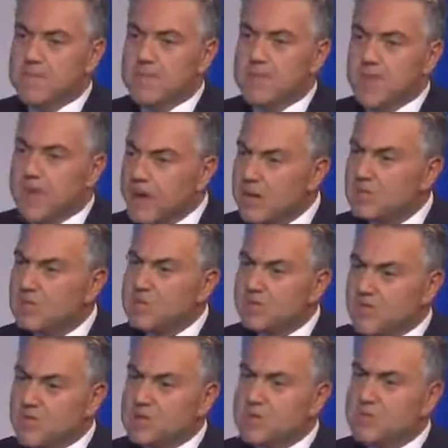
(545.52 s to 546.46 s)
They are
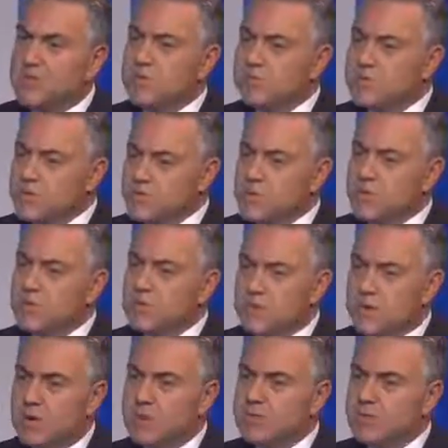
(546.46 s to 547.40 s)
responsible for schools
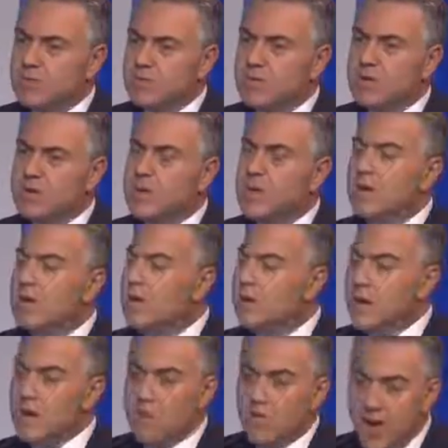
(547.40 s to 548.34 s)
and hospitals.
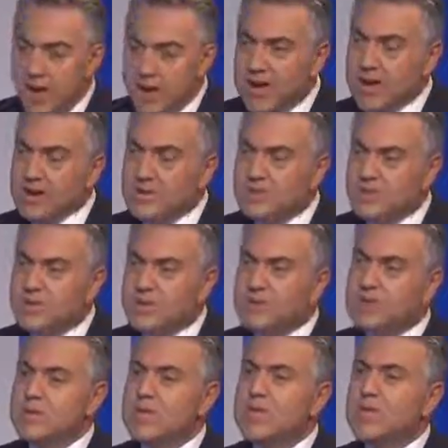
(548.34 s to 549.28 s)
We don't run any
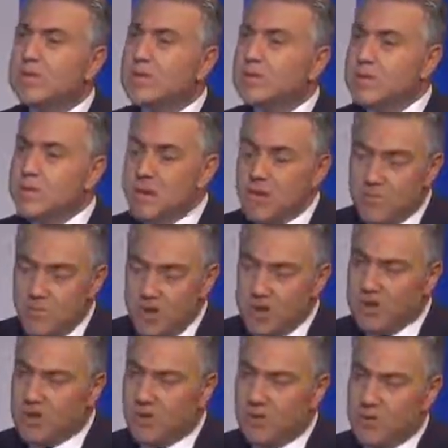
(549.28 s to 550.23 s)
schools, we don't
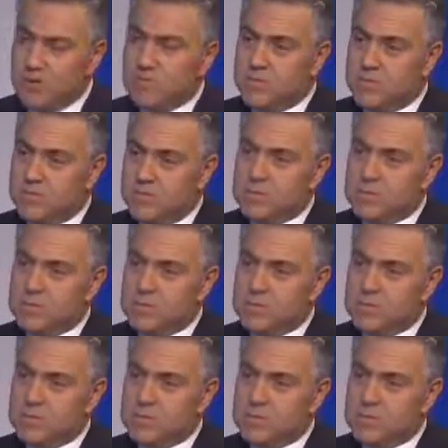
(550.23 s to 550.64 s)
run any hospitals.